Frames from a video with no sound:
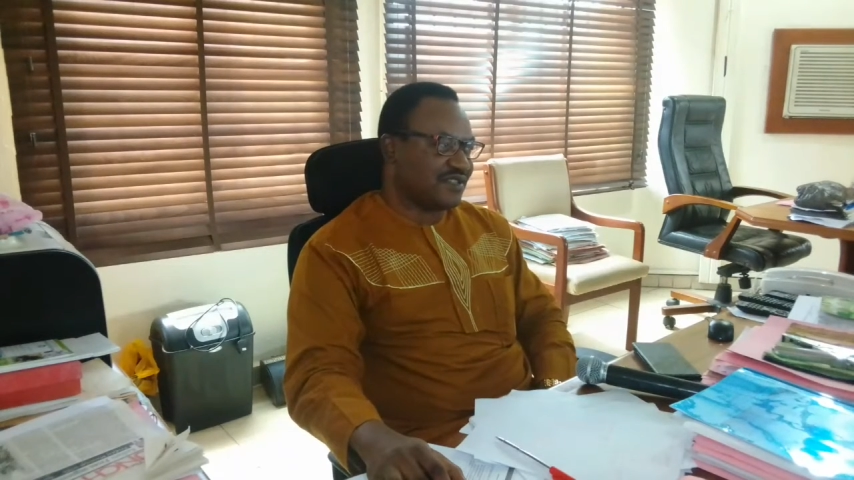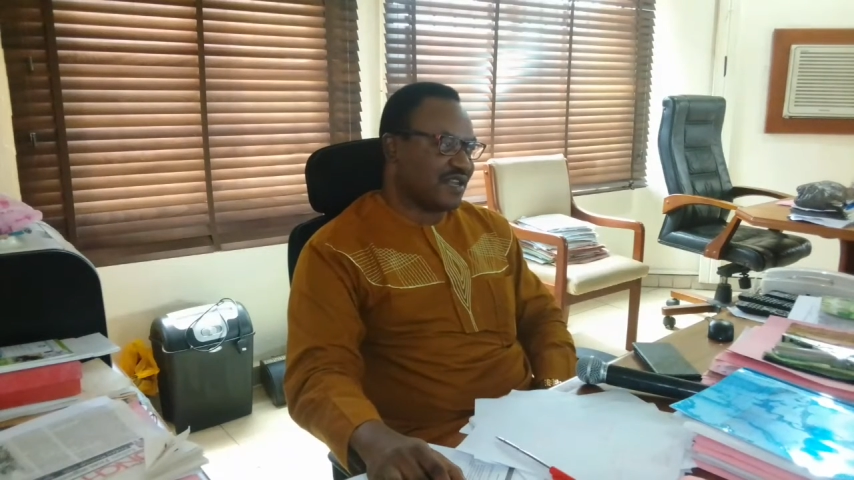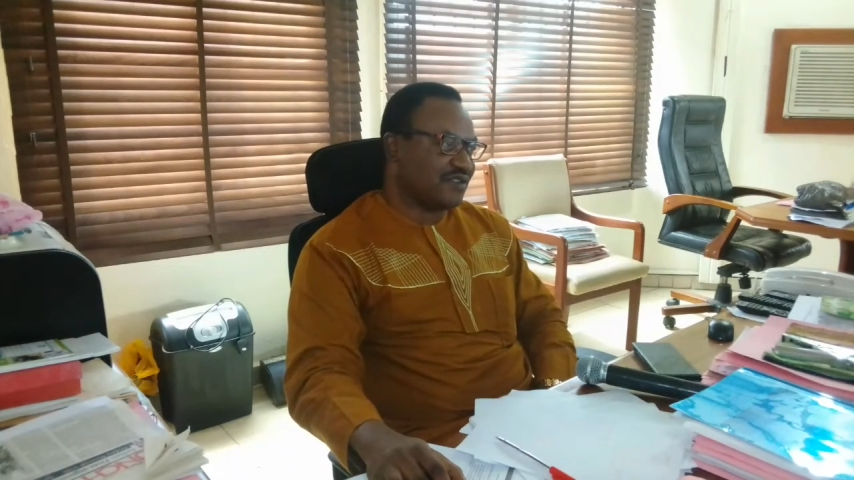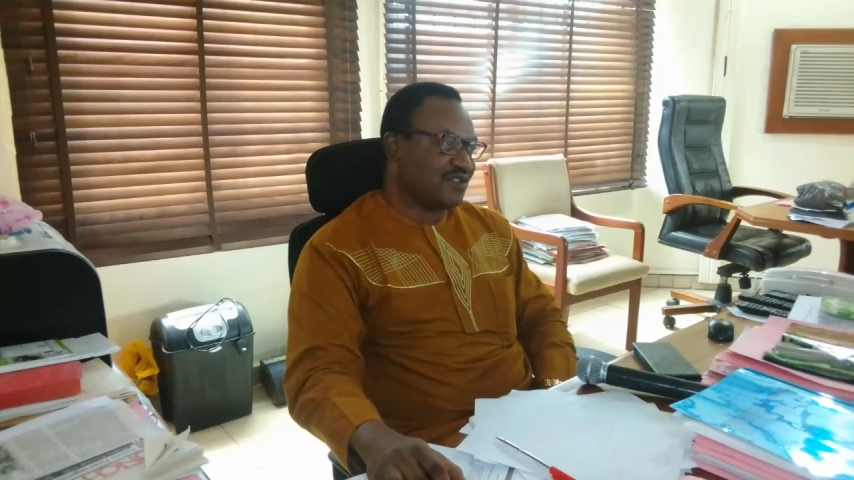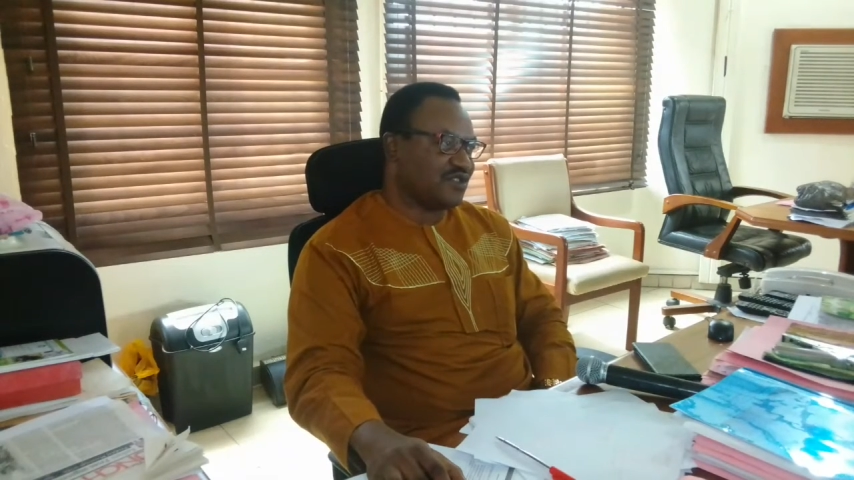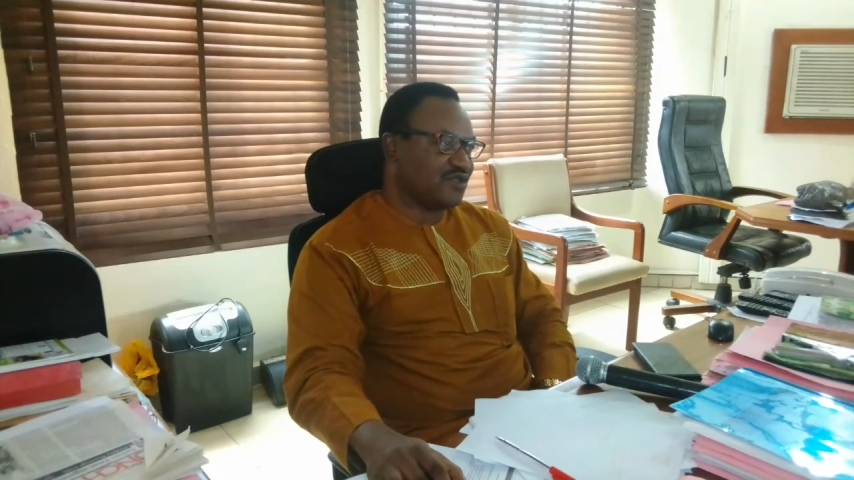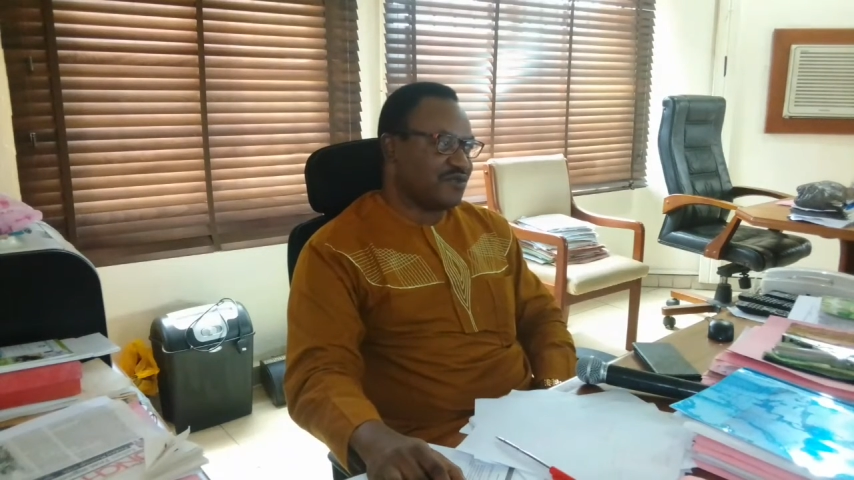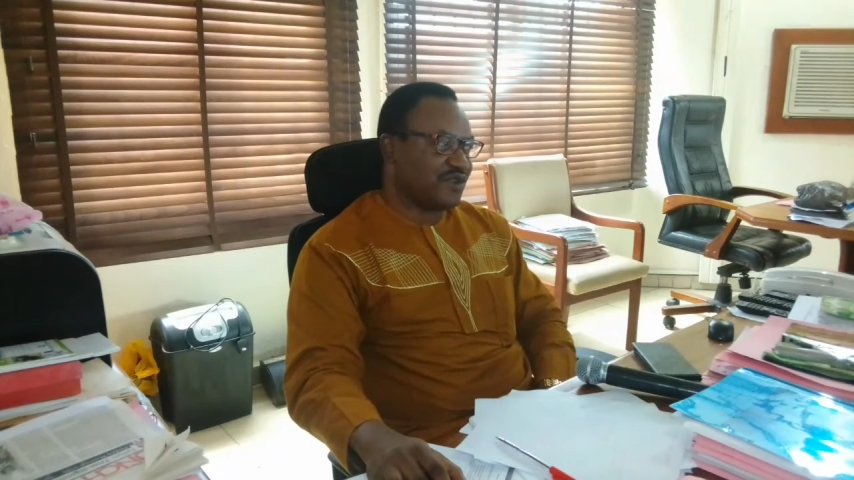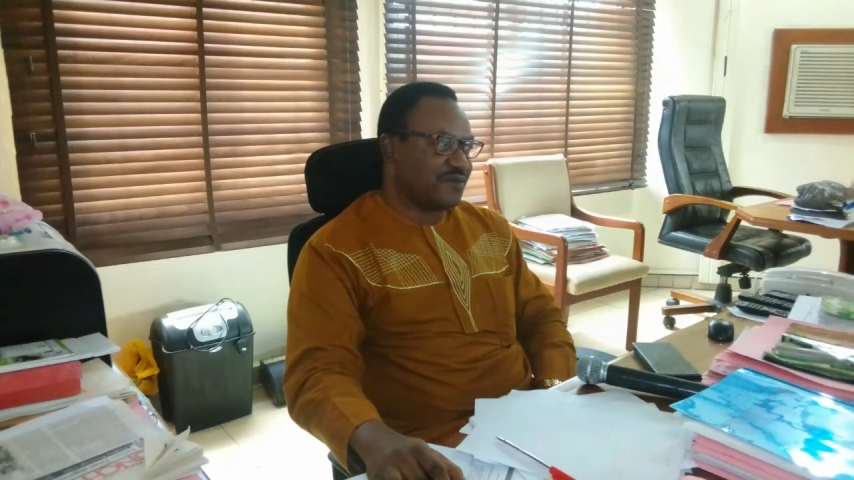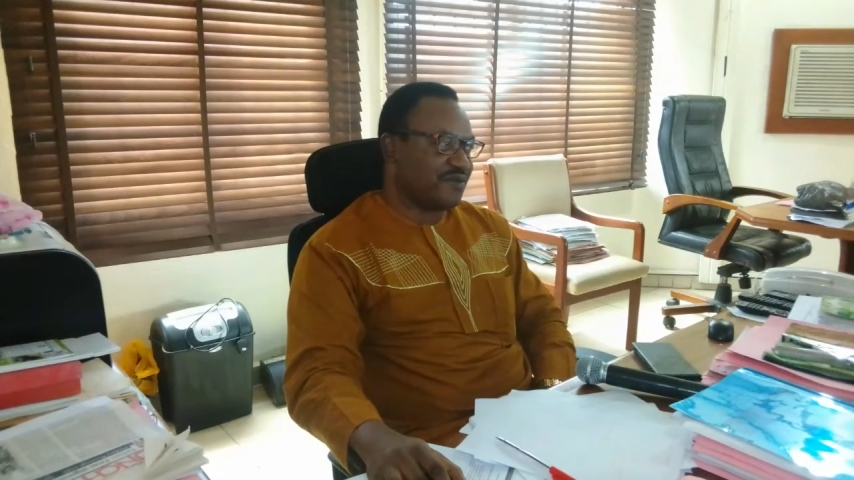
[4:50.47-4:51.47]
the
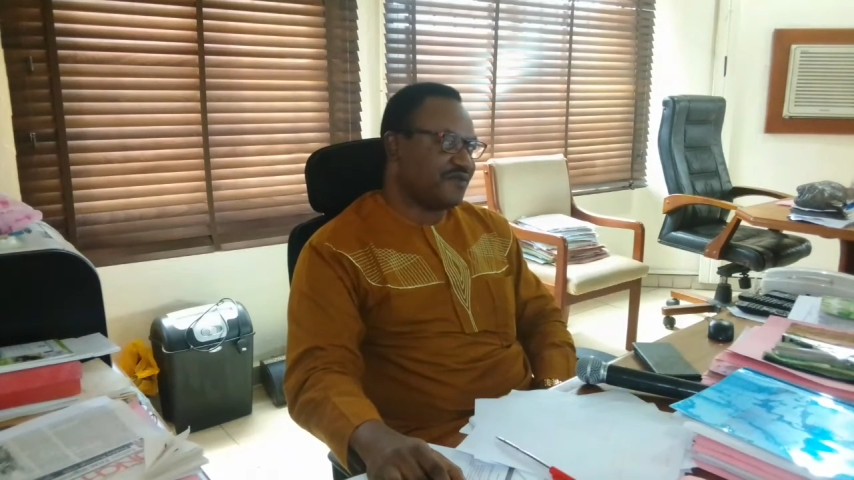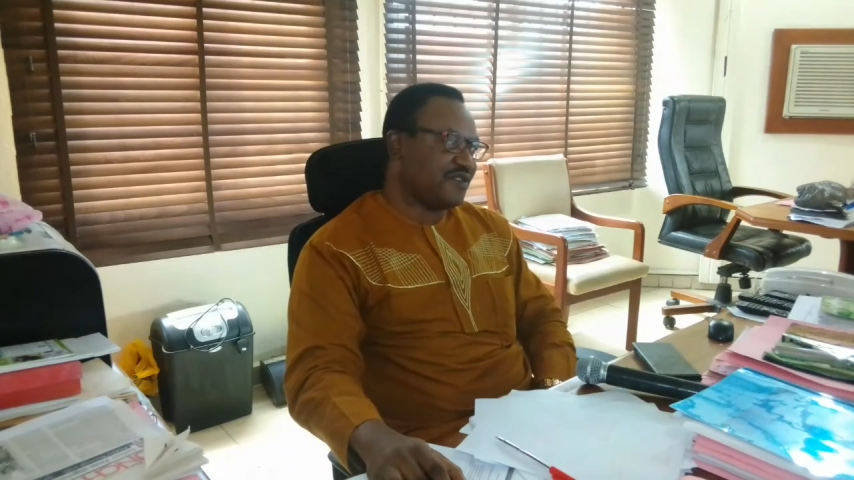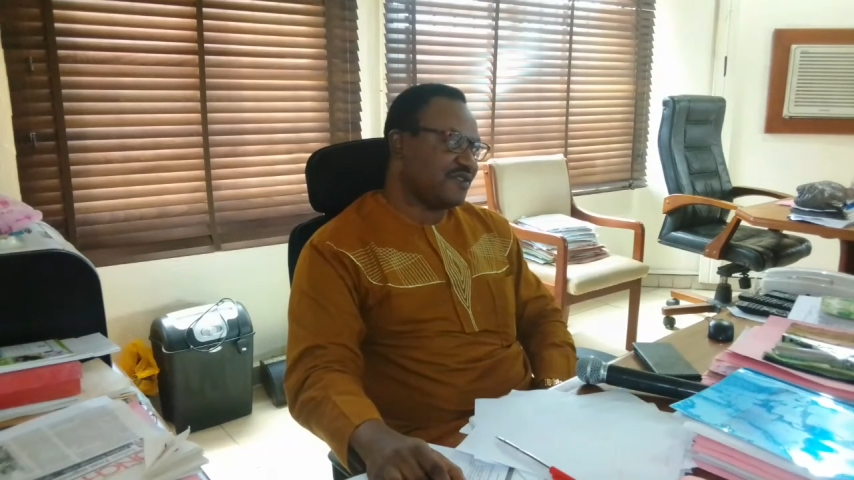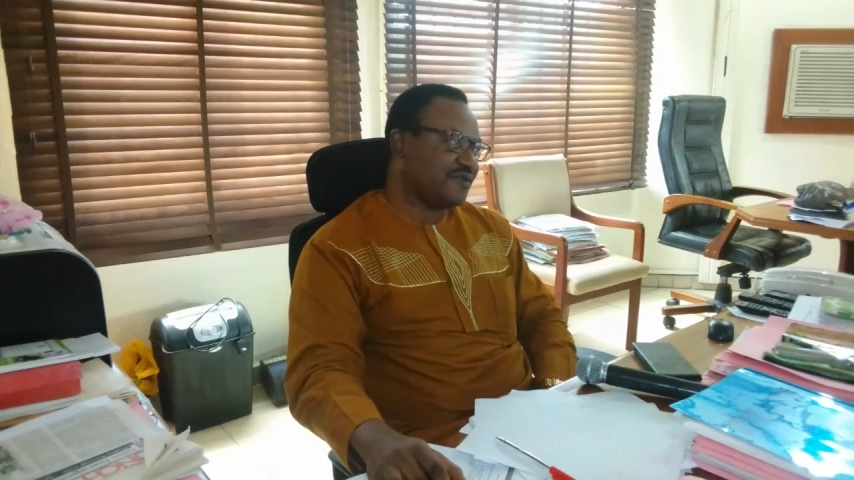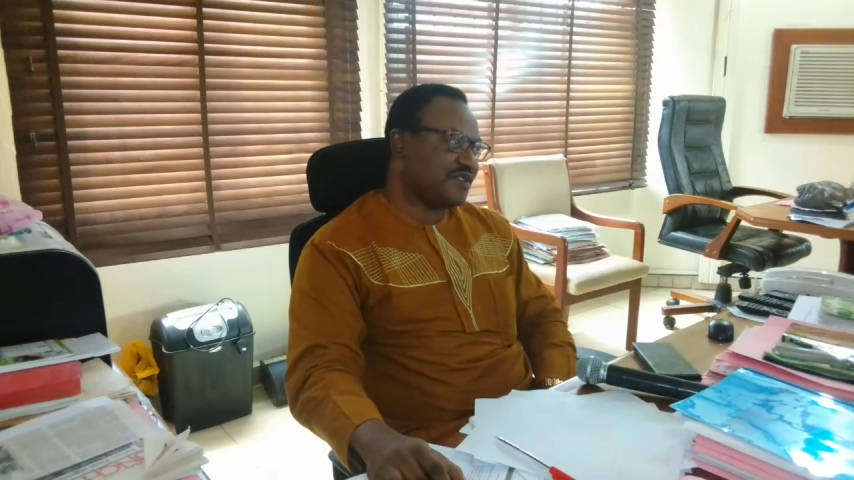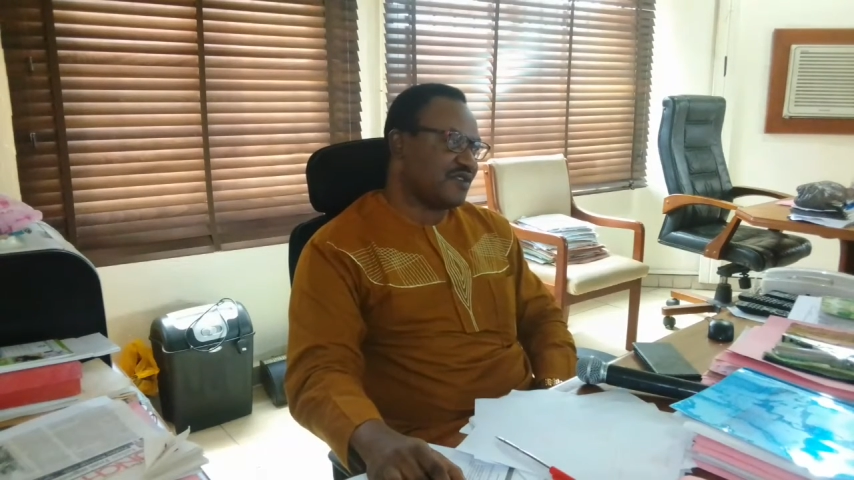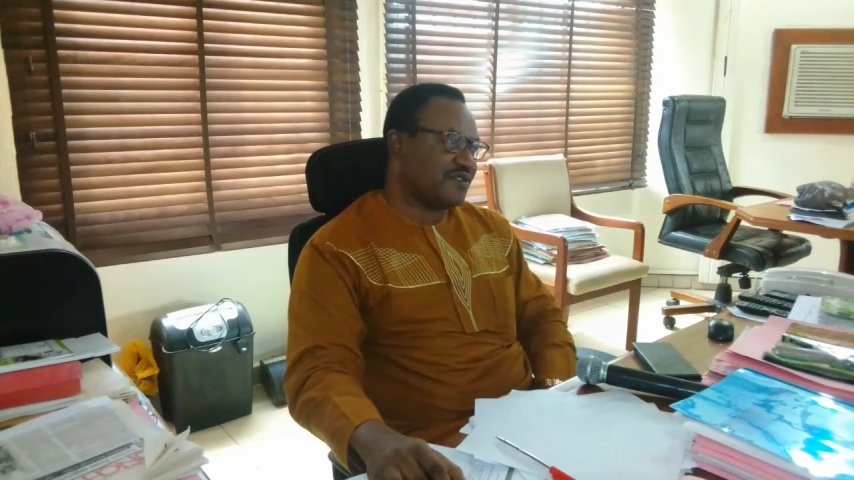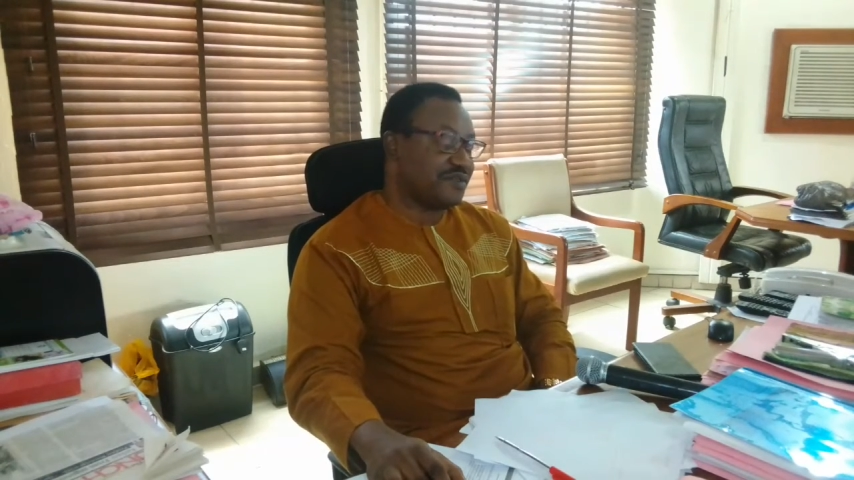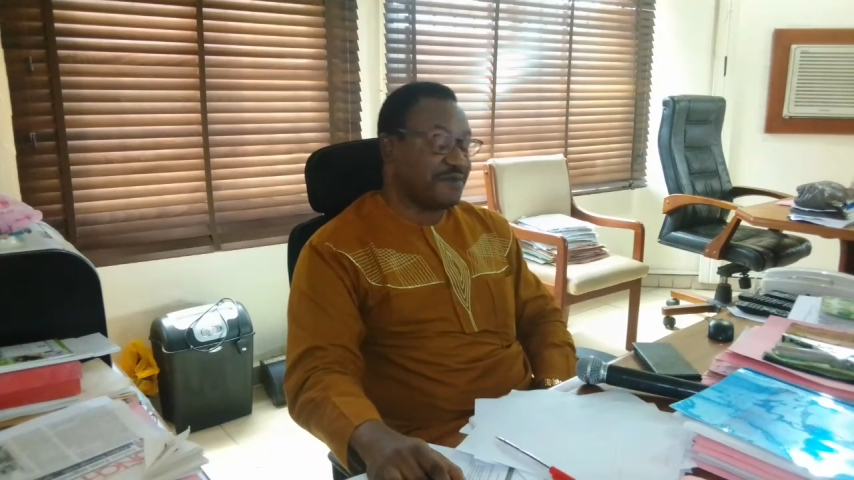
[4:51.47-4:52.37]
psychological makeup of the individual.